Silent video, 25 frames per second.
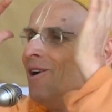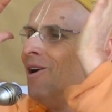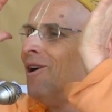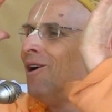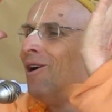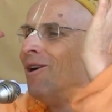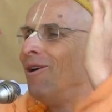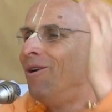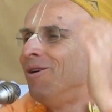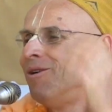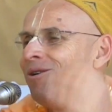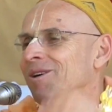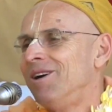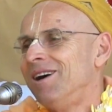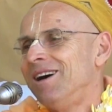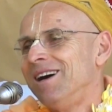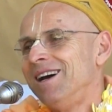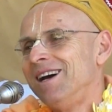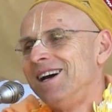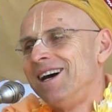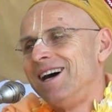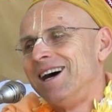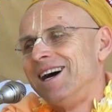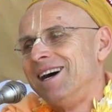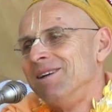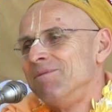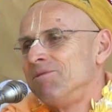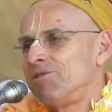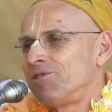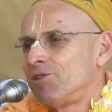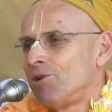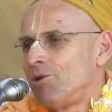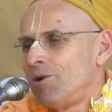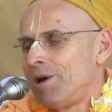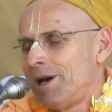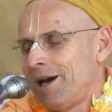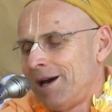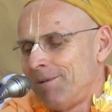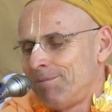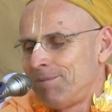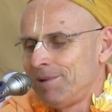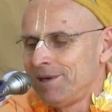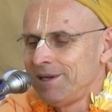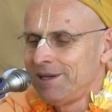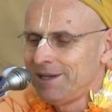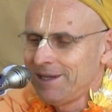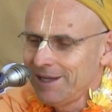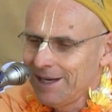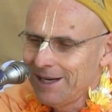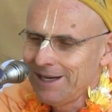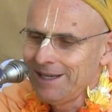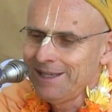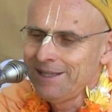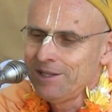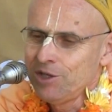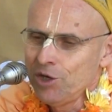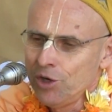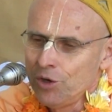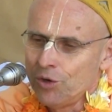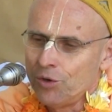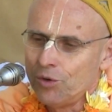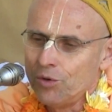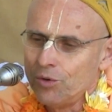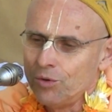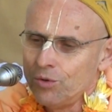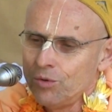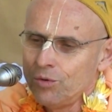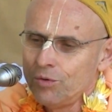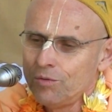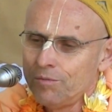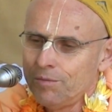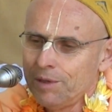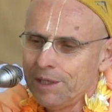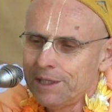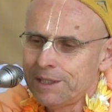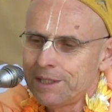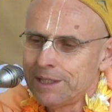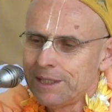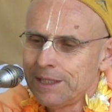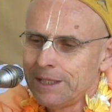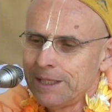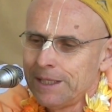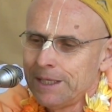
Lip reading: Oh, I'm so happy. I know, but